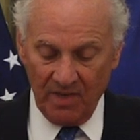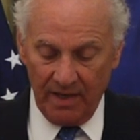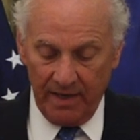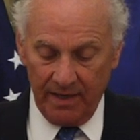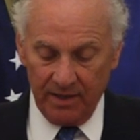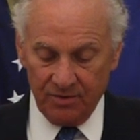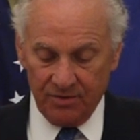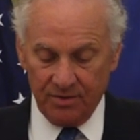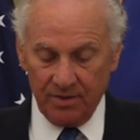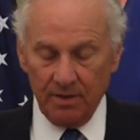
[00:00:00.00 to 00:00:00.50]

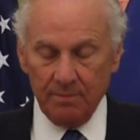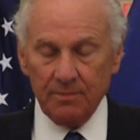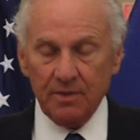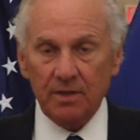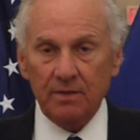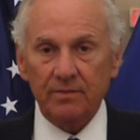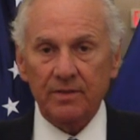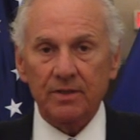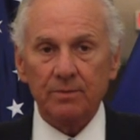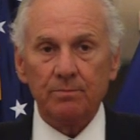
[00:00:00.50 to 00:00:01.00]
and some
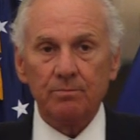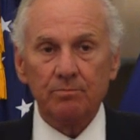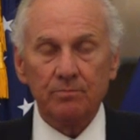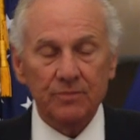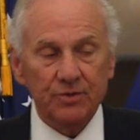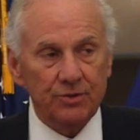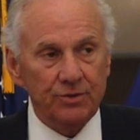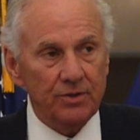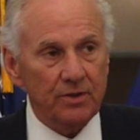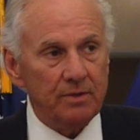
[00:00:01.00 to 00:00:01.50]
of it
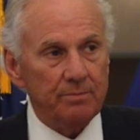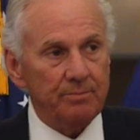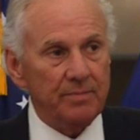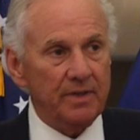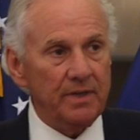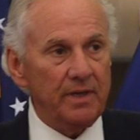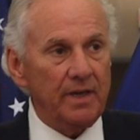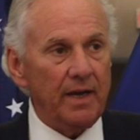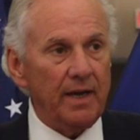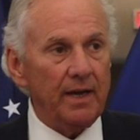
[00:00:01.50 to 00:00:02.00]
should
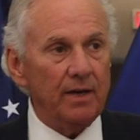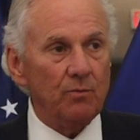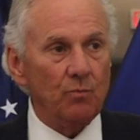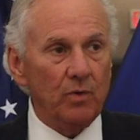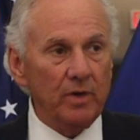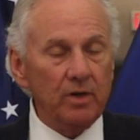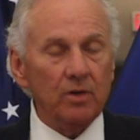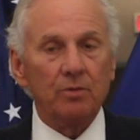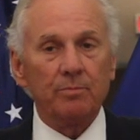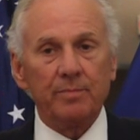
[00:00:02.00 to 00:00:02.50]
be and
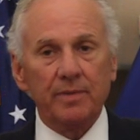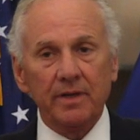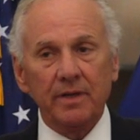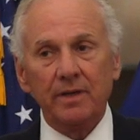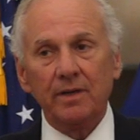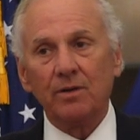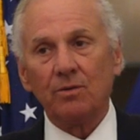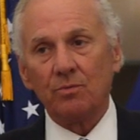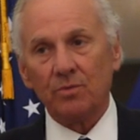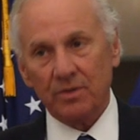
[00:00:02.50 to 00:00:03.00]
will
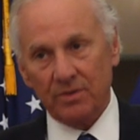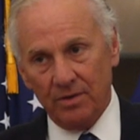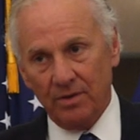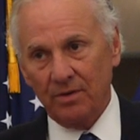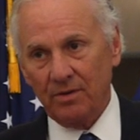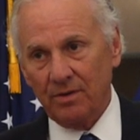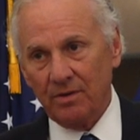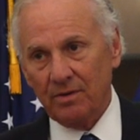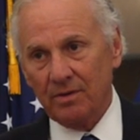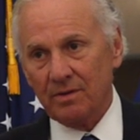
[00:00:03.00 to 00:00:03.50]
be
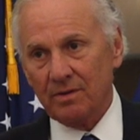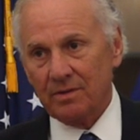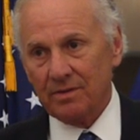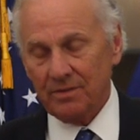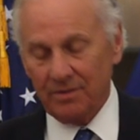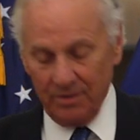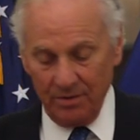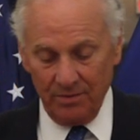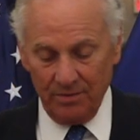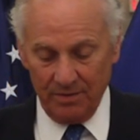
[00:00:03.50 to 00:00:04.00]
returned
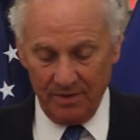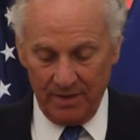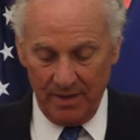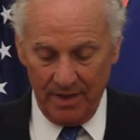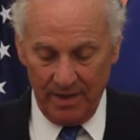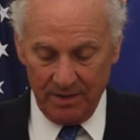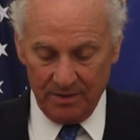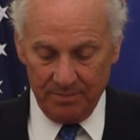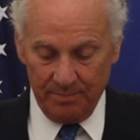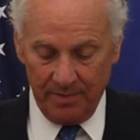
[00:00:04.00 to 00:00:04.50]
to the
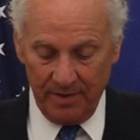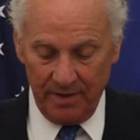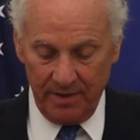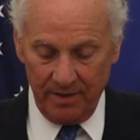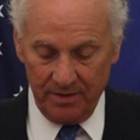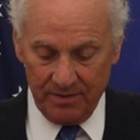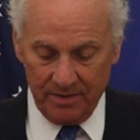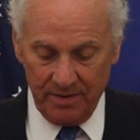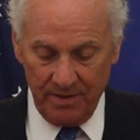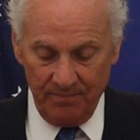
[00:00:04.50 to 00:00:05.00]

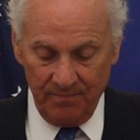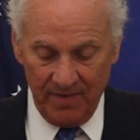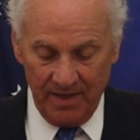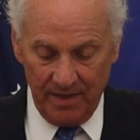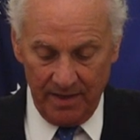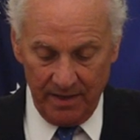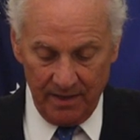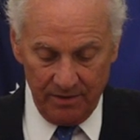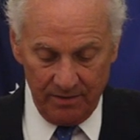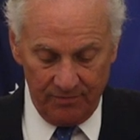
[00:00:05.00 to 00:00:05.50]
taxpayers
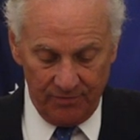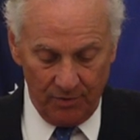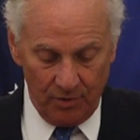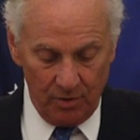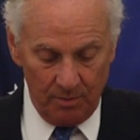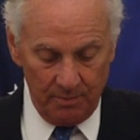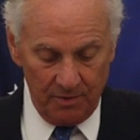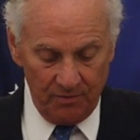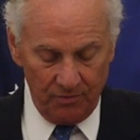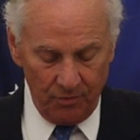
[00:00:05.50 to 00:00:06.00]
in the
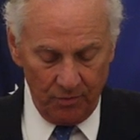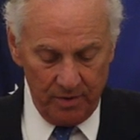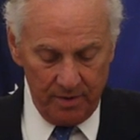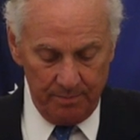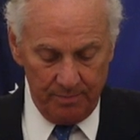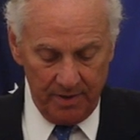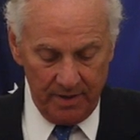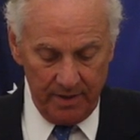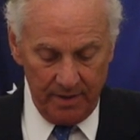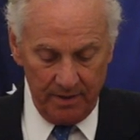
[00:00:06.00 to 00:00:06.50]
form of
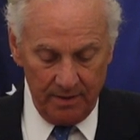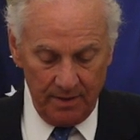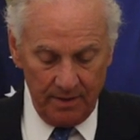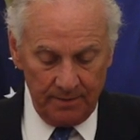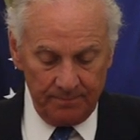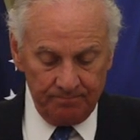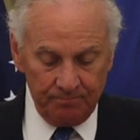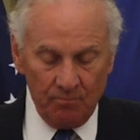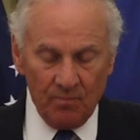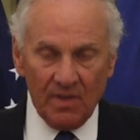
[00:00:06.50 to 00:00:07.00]
rebate.
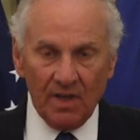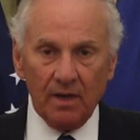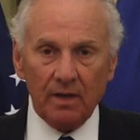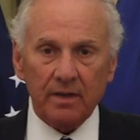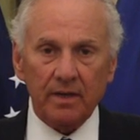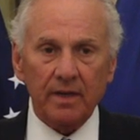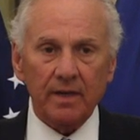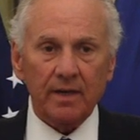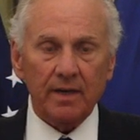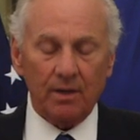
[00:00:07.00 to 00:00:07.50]

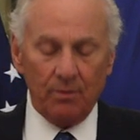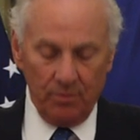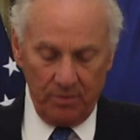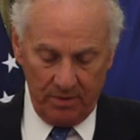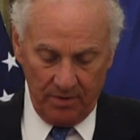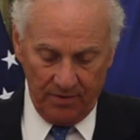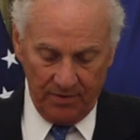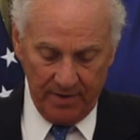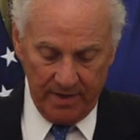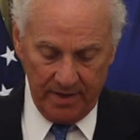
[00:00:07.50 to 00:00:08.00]
Again, I want
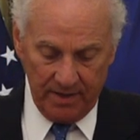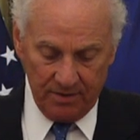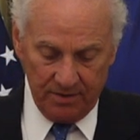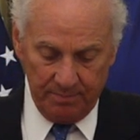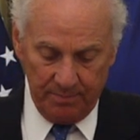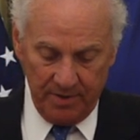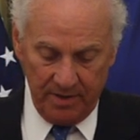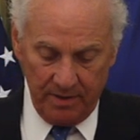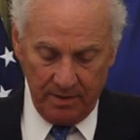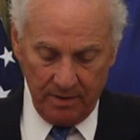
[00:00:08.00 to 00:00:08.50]
to thank
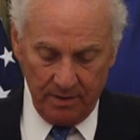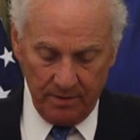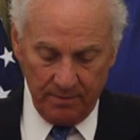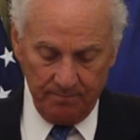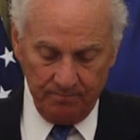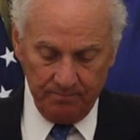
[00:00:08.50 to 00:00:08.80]
Speaker